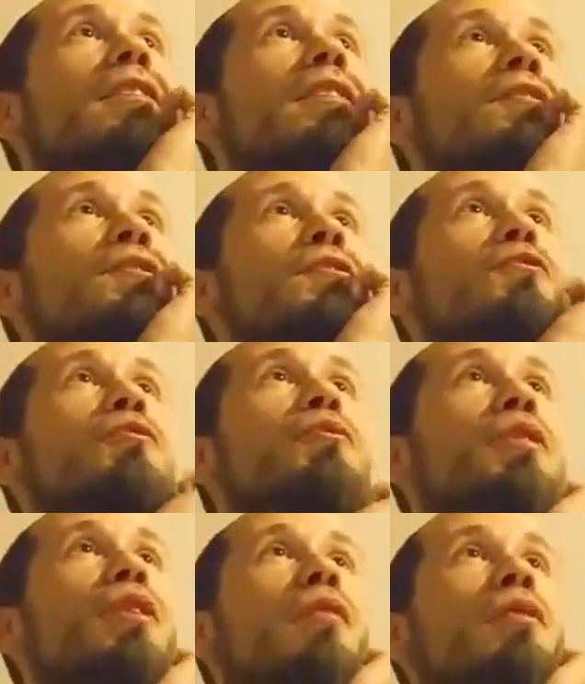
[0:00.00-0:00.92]
It is the
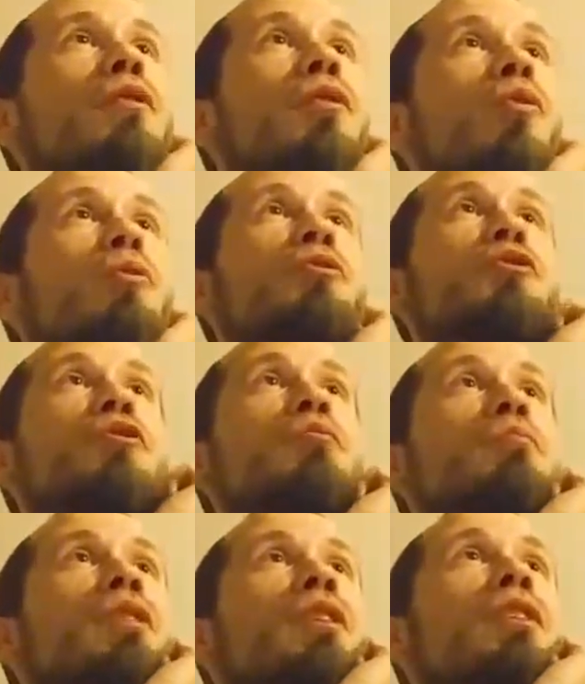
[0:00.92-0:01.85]
duty of the courts to
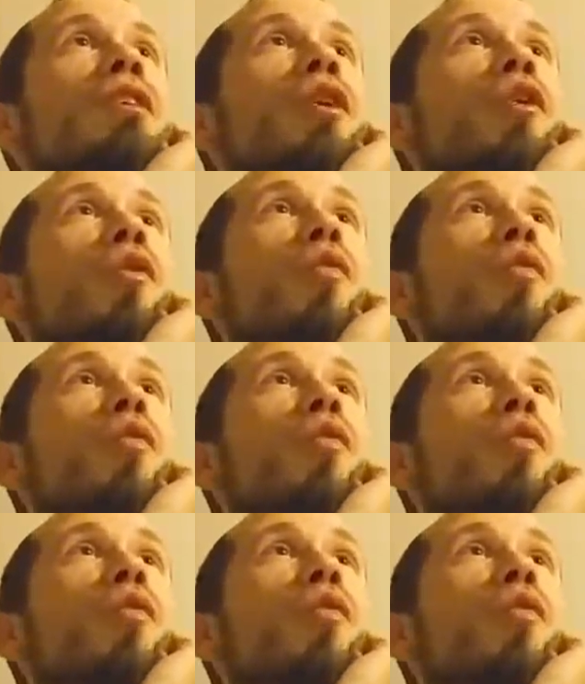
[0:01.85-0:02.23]
be